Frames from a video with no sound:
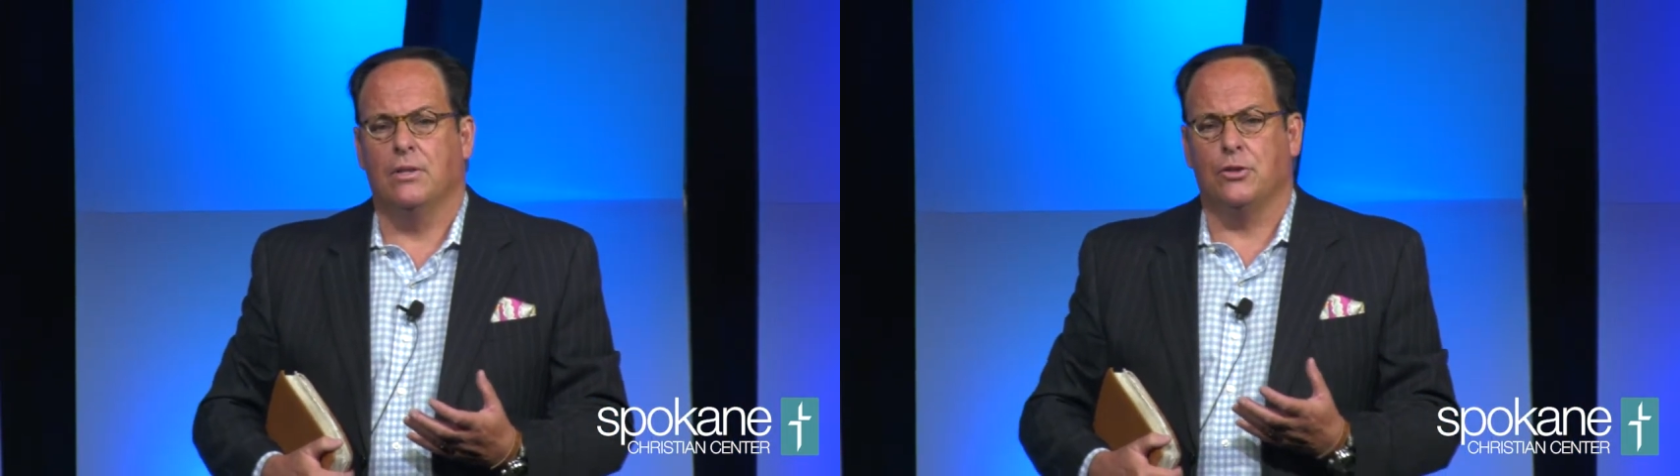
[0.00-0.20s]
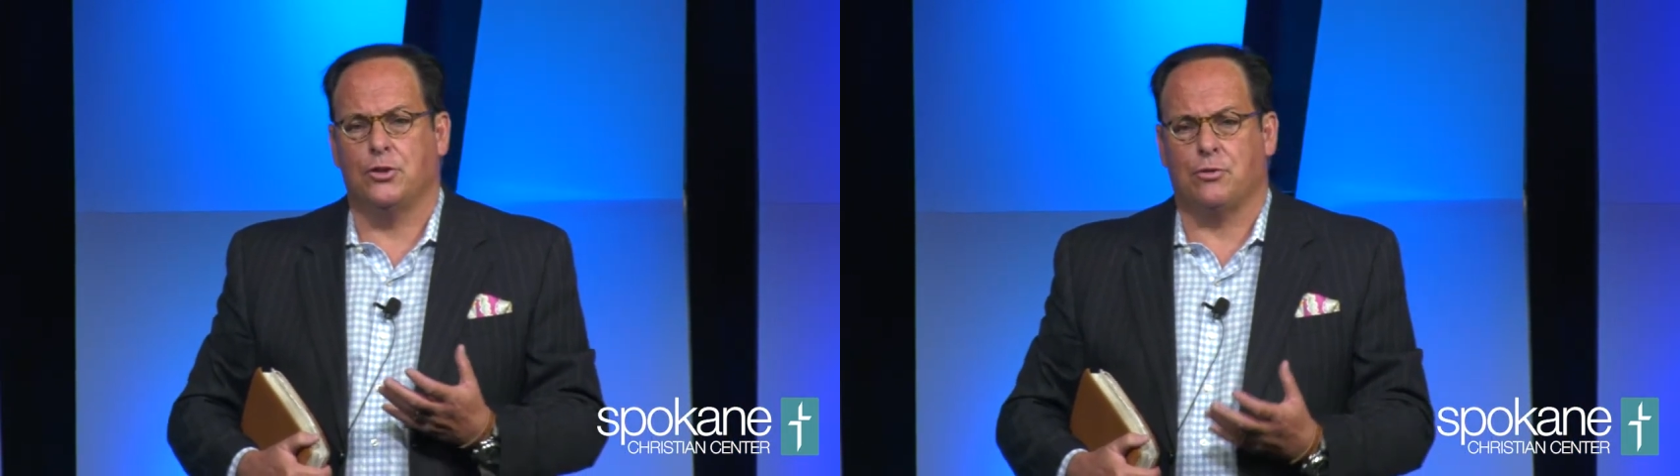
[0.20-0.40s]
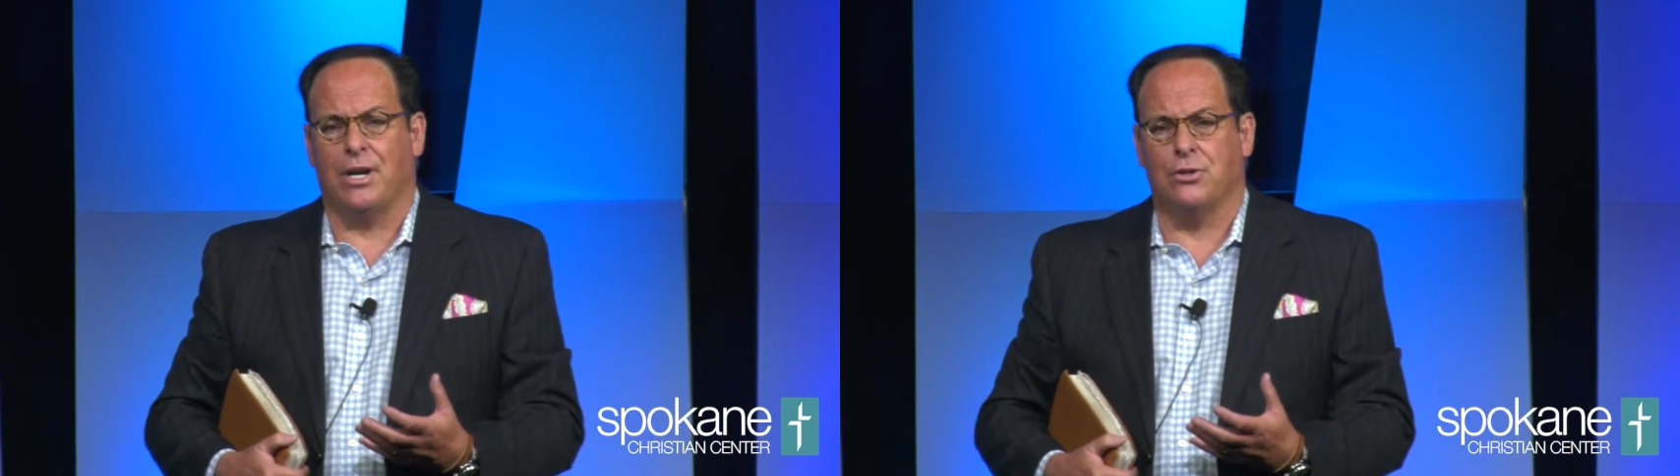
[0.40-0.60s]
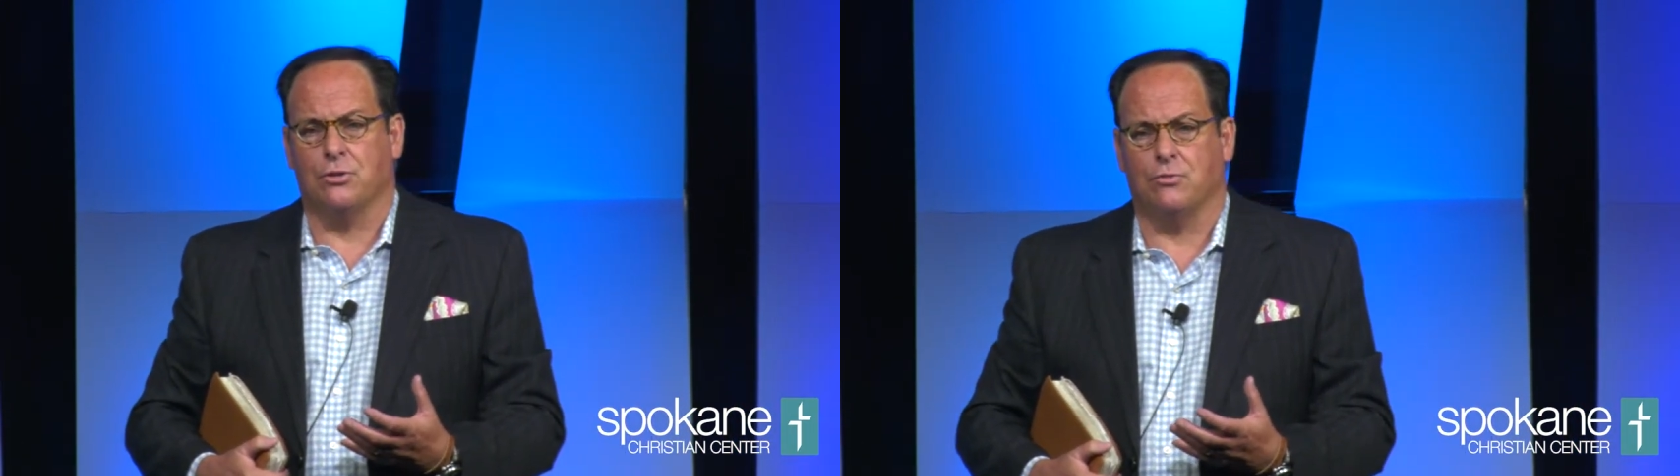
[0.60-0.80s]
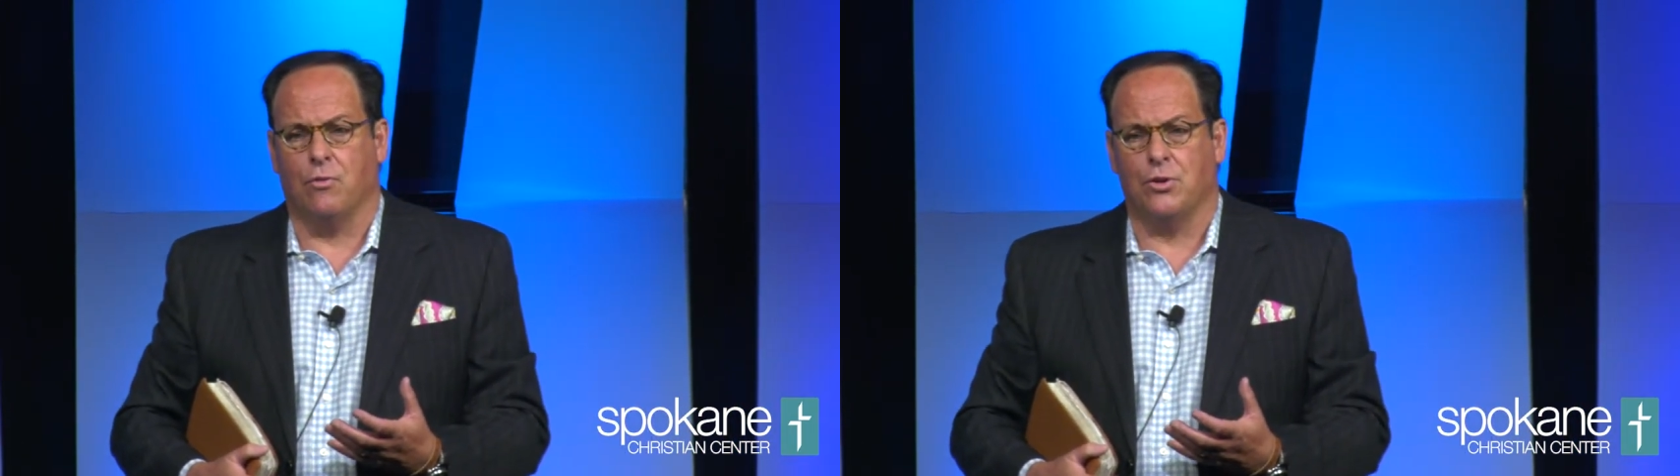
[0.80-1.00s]
The
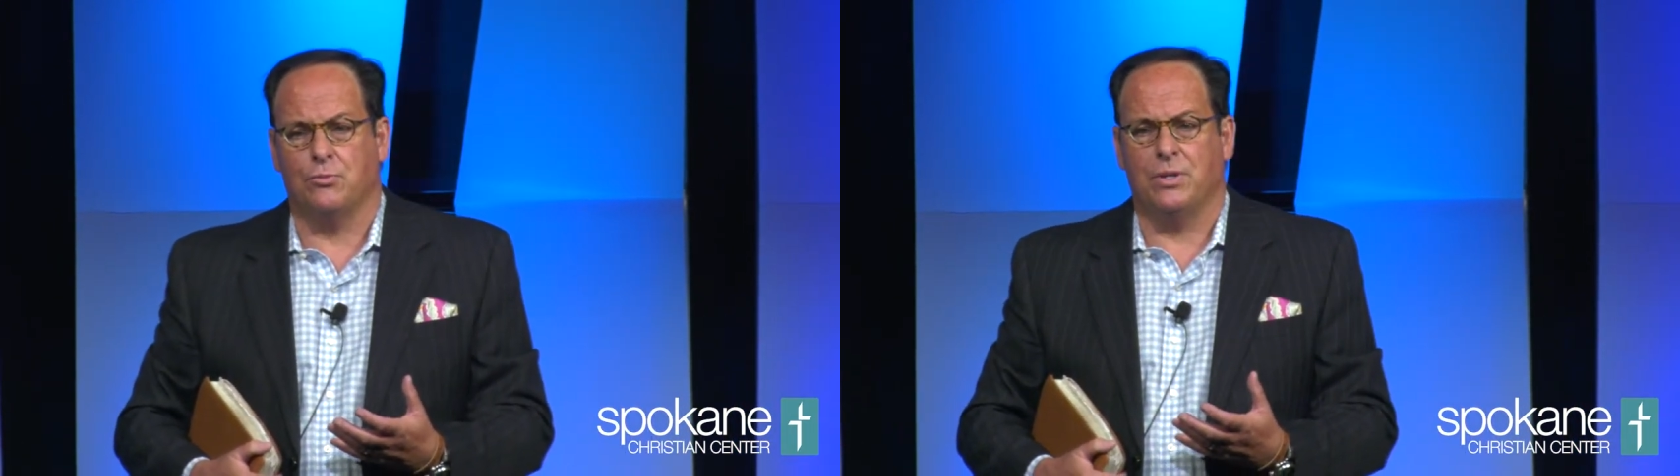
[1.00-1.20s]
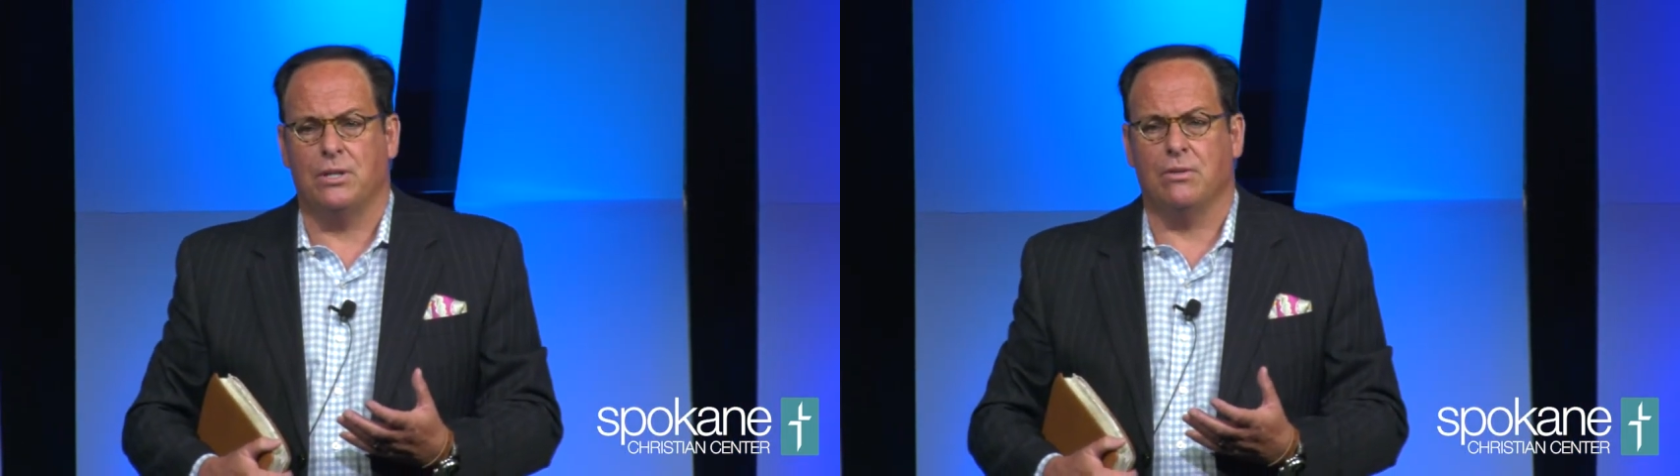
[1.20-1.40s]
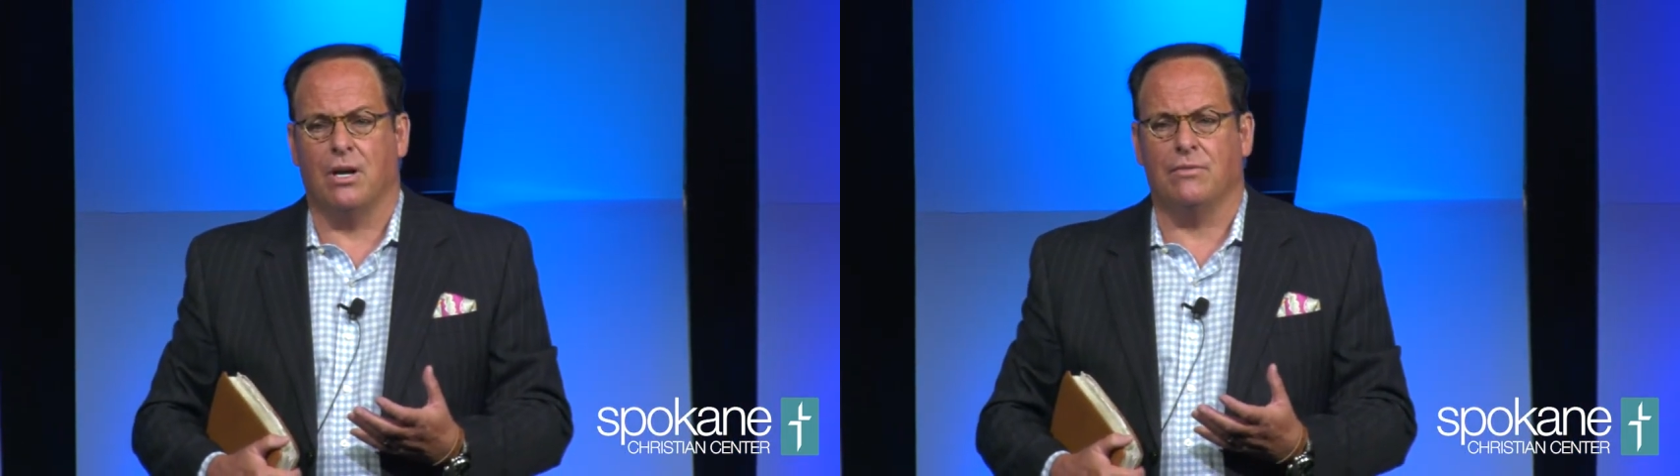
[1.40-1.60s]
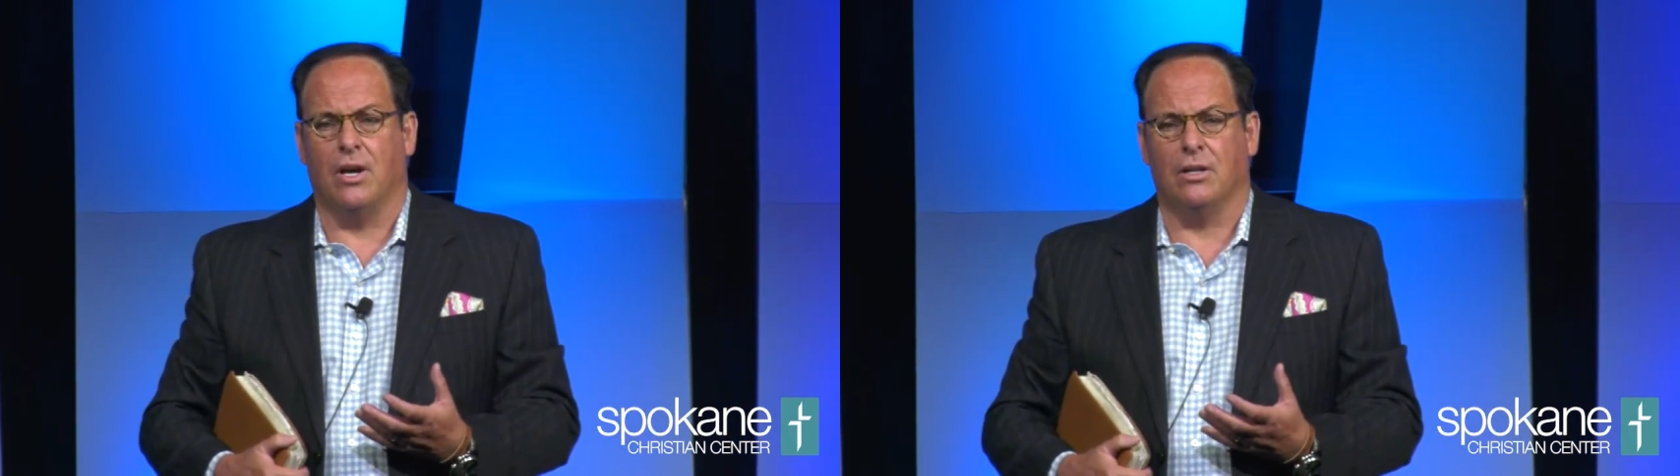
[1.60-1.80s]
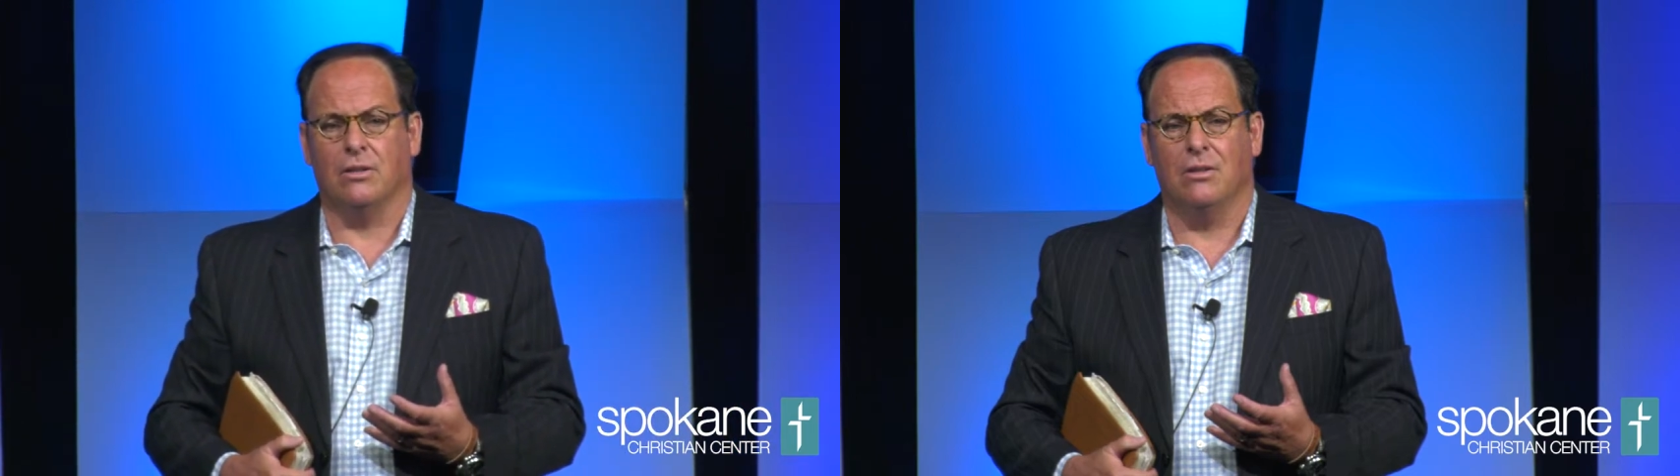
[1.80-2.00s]
stranger's voice we do not
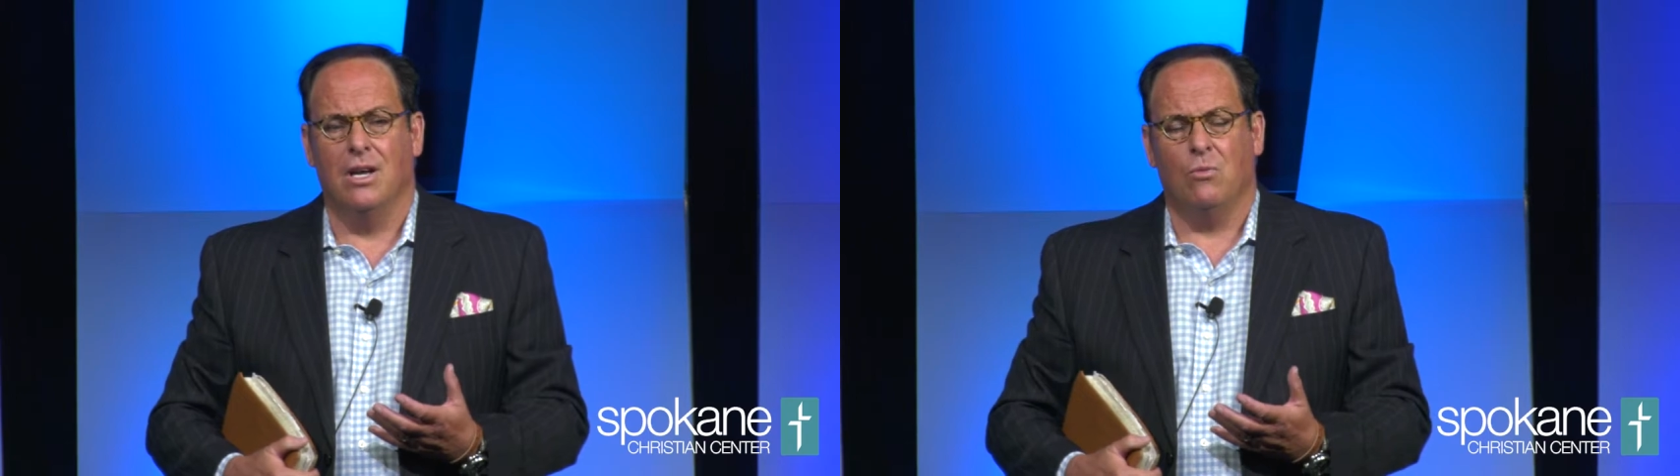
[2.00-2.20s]
follow.